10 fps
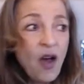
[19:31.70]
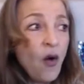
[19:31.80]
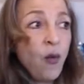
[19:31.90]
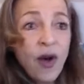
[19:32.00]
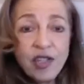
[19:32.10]

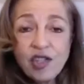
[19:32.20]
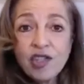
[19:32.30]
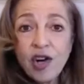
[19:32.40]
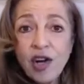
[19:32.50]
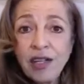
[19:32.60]
What
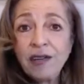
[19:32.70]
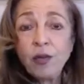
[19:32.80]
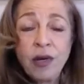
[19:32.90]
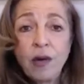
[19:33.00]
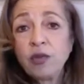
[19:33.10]
started
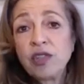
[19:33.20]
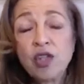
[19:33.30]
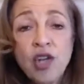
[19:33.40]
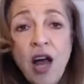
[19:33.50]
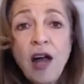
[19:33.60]
when I was a
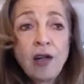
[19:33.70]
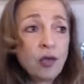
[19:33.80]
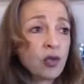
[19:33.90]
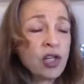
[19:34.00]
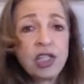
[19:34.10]
child
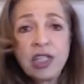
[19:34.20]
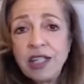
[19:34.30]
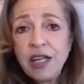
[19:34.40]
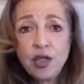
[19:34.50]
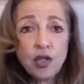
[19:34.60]
or a
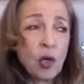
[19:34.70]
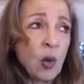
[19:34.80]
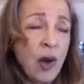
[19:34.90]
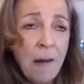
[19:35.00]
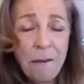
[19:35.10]
teenager
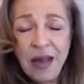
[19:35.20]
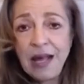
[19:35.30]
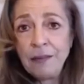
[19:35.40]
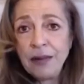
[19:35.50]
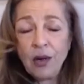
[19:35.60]
or a
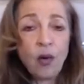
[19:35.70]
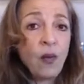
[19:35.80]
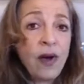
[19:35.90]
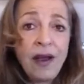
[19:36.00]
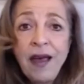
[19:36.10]
baby or
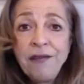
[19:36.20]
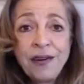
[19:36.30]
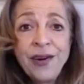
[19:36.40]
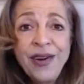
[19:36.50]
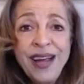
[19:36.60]

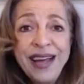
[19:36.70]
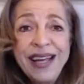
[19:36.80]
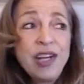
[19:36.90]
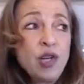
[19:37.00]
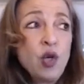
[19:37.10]
whatever,
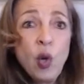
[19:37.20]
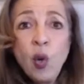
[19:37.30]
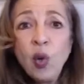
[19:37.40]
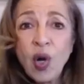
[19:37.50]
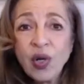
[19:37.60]
it no
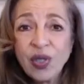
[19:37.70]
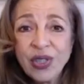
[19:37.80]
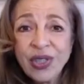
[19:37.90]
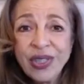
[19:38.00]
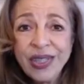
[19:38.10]

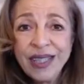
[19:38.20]
longer